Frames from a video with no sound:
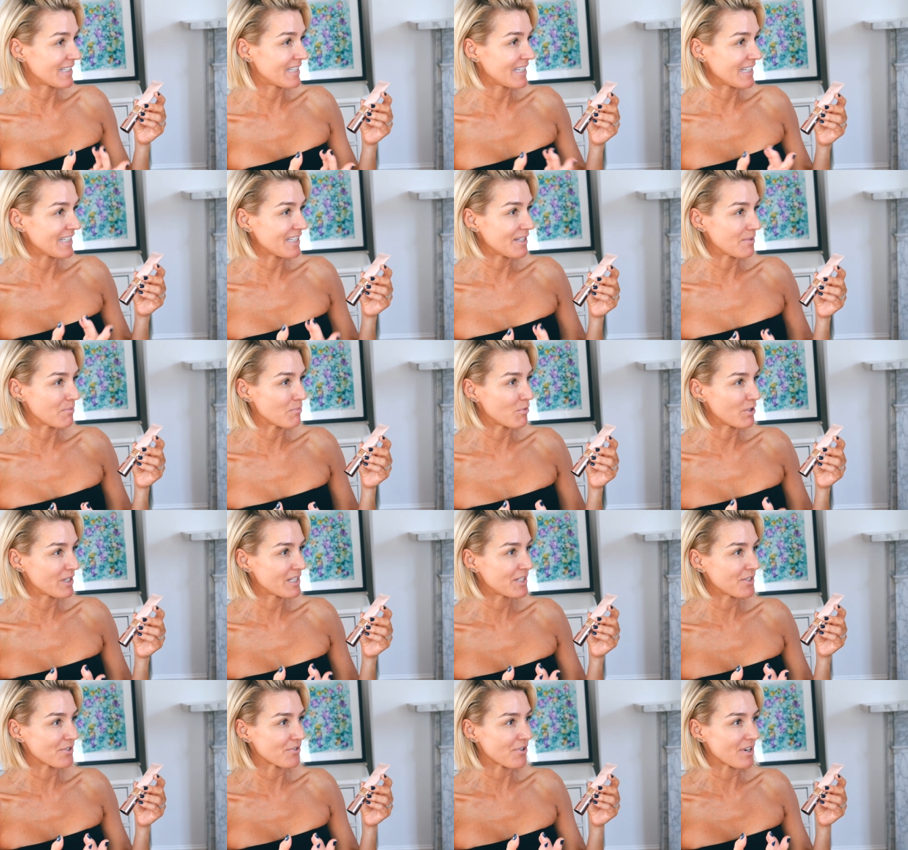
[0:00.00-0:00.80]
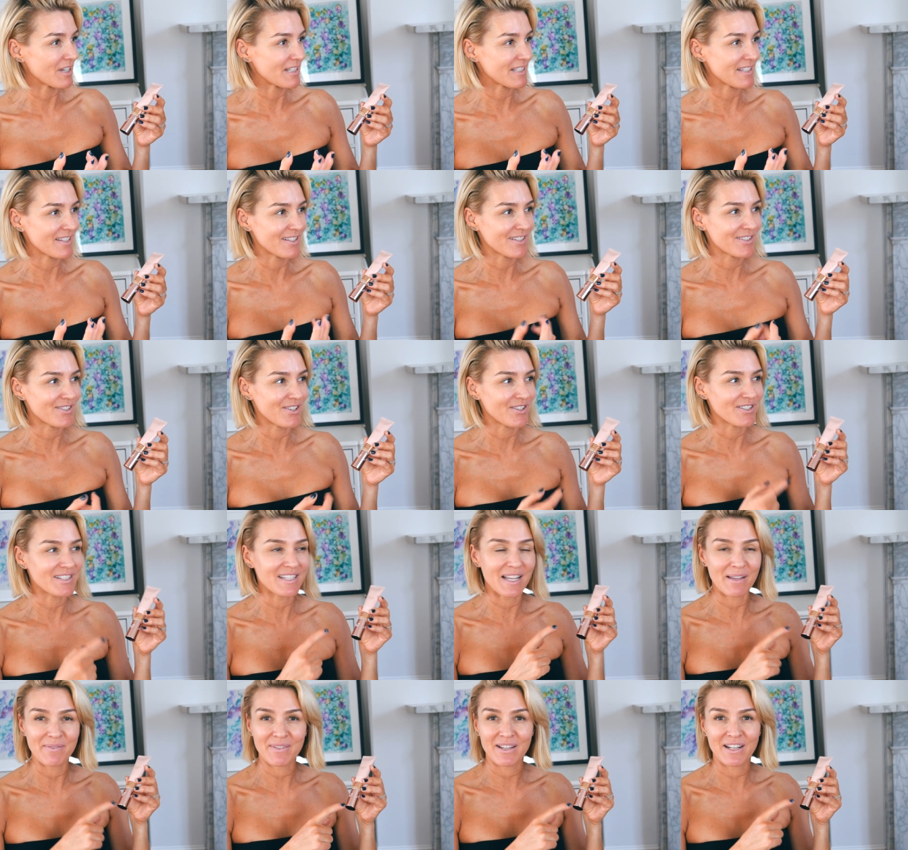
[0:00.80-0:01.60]
a tinted moisturizer. So
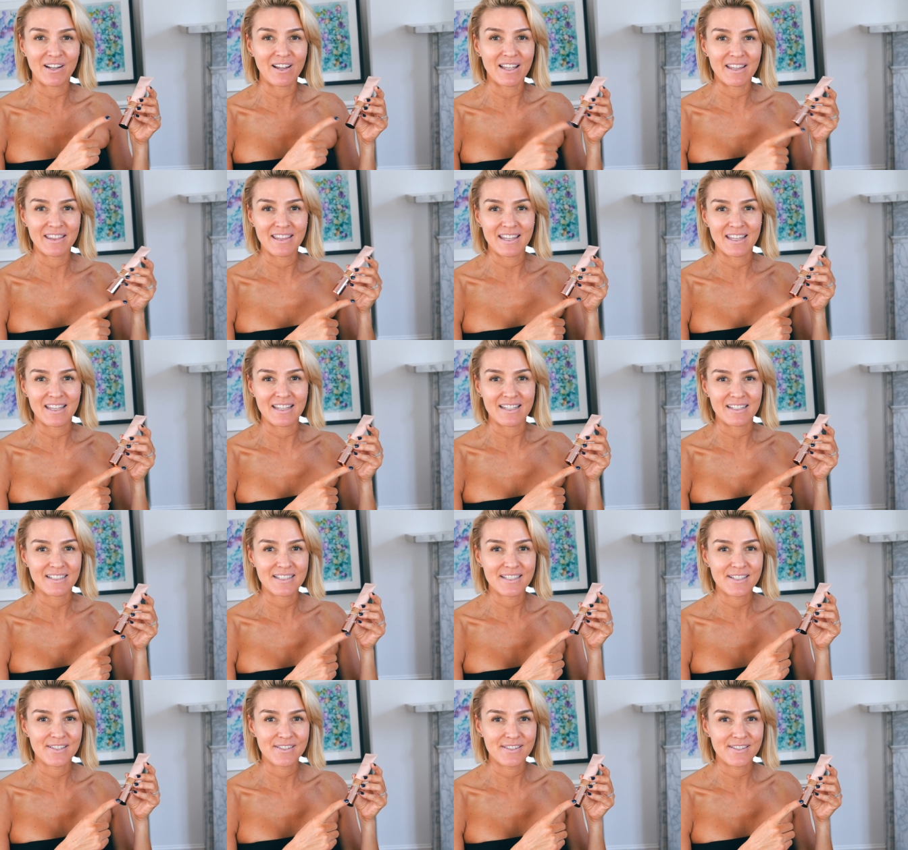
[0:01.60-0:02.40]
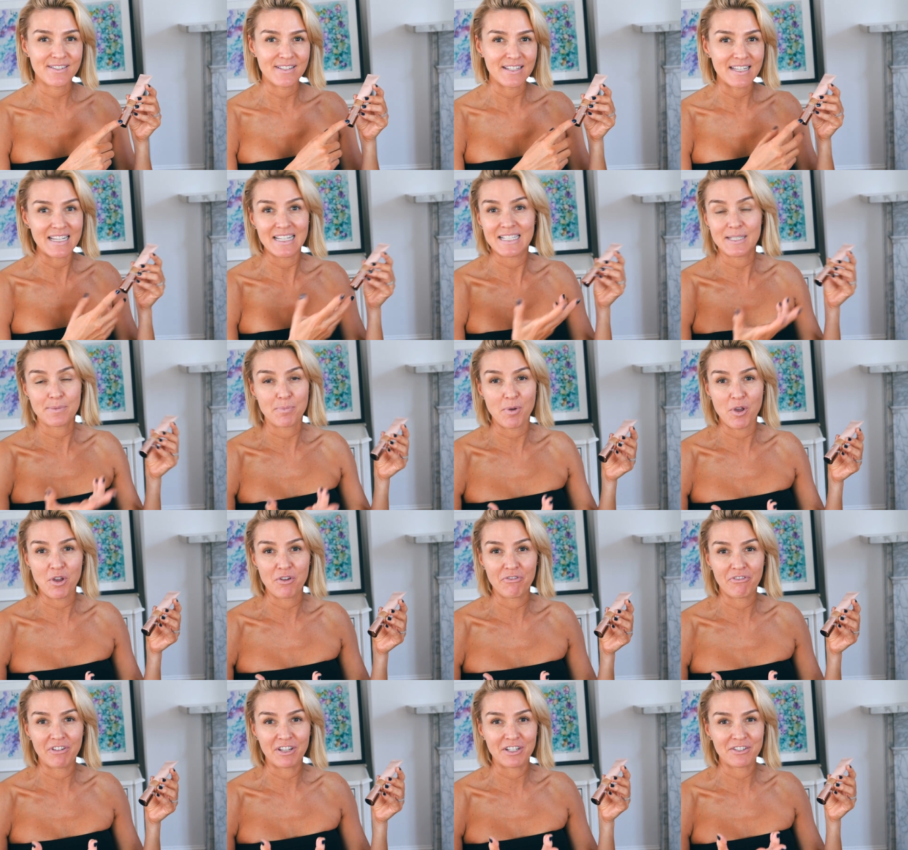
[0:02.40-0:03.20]
yeah. something like this is
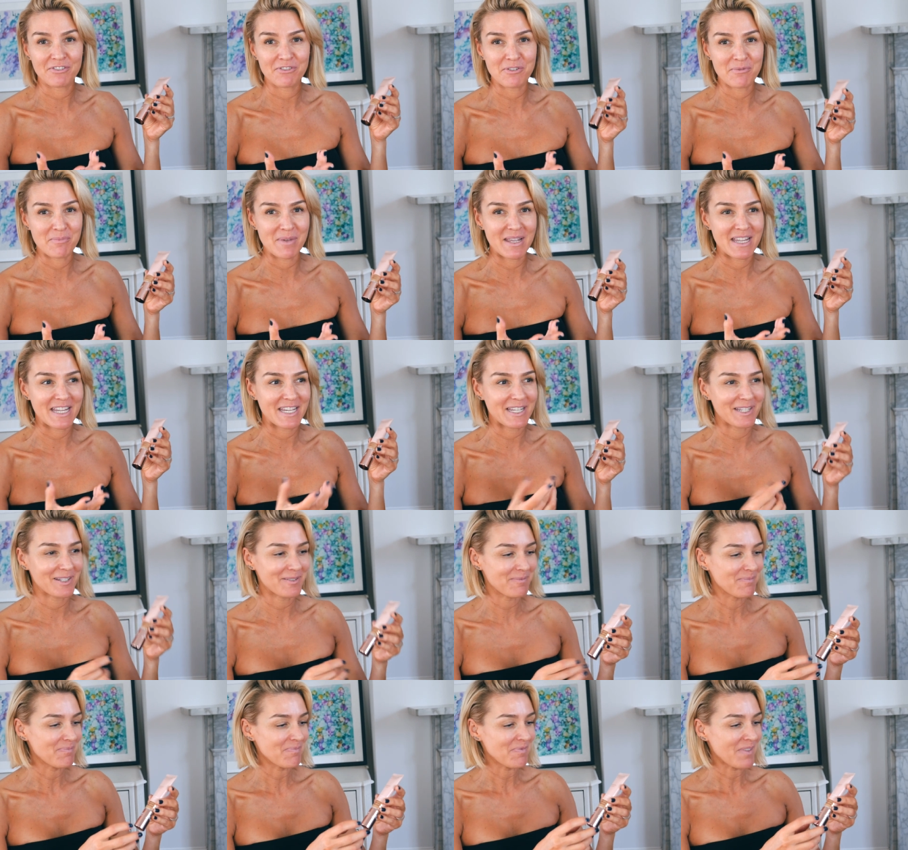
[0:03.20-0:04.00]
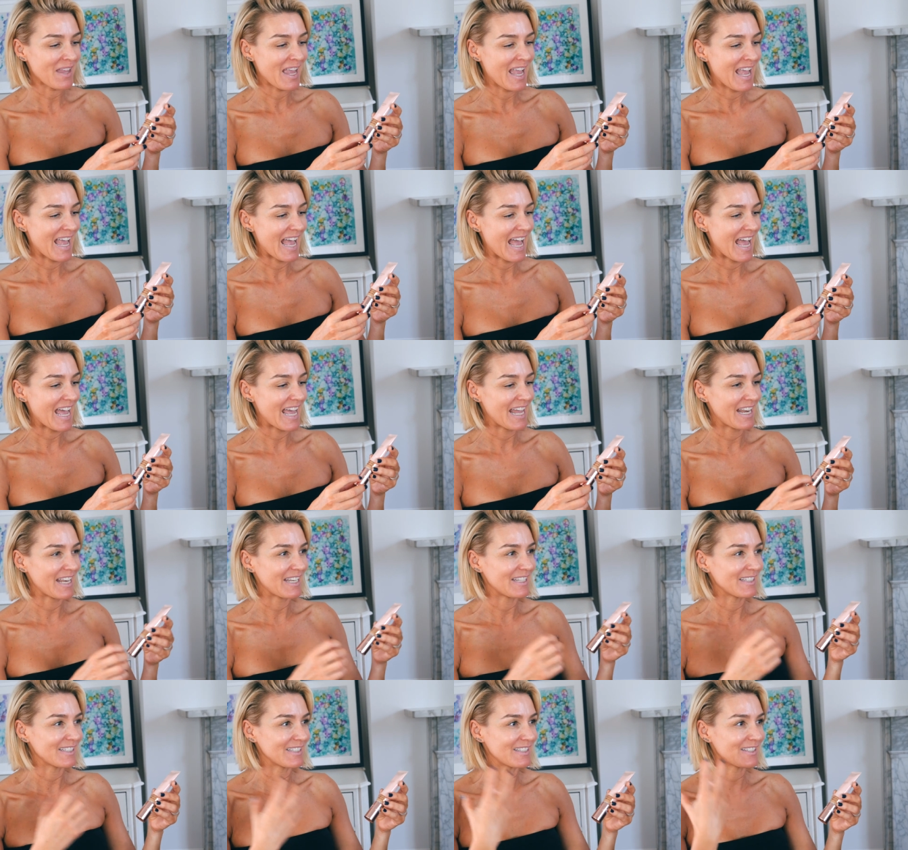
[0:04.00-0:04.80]
perfect for me
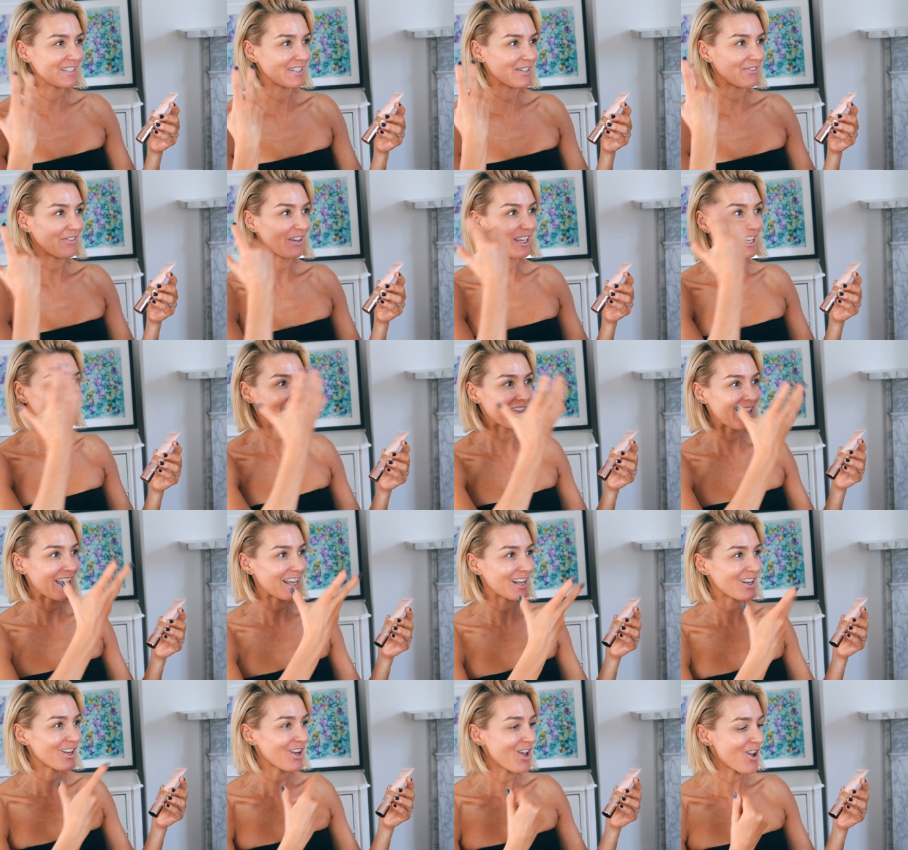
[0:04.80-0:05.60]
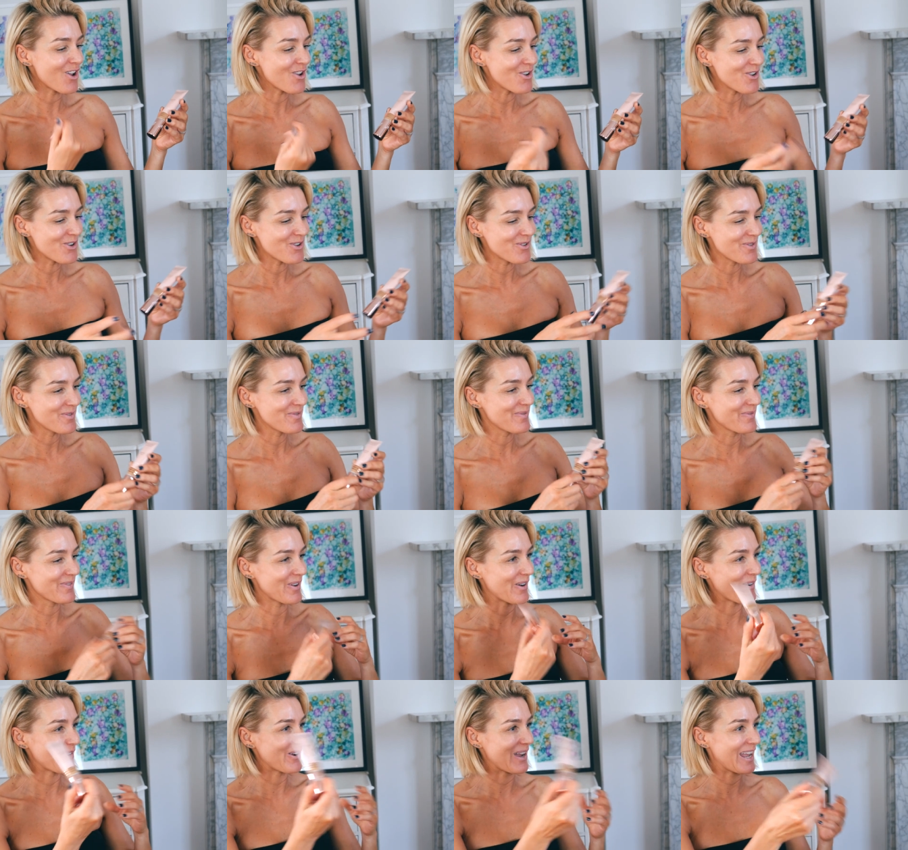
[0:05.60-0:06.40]
and I get that glow.
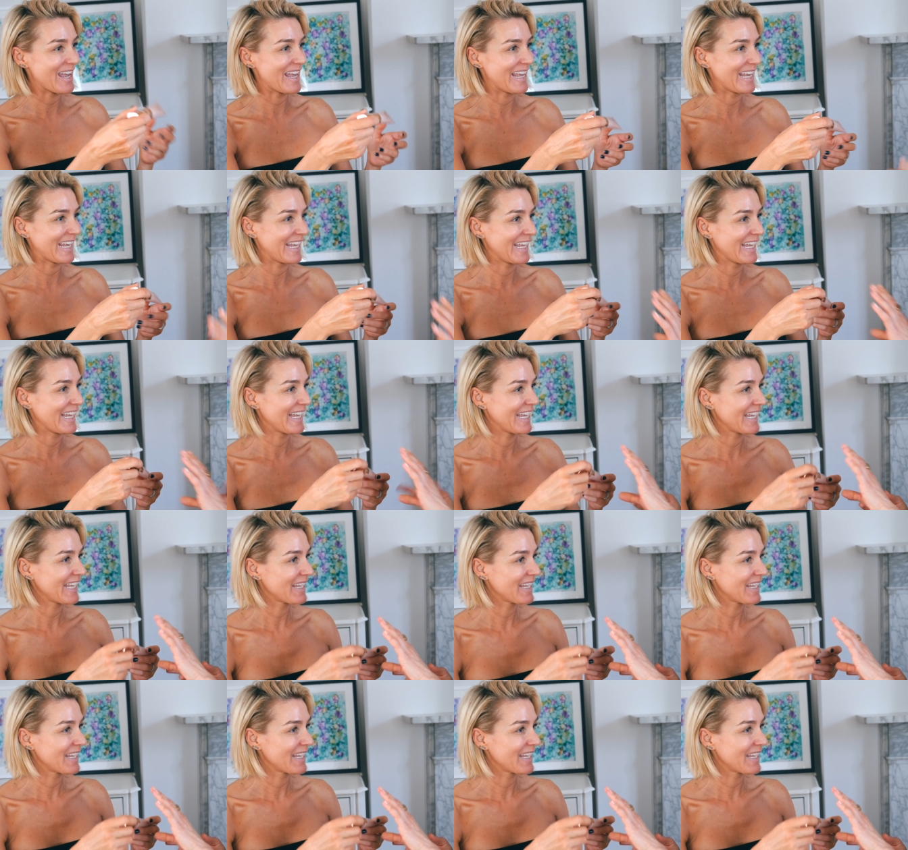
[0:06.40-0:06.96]
So you can add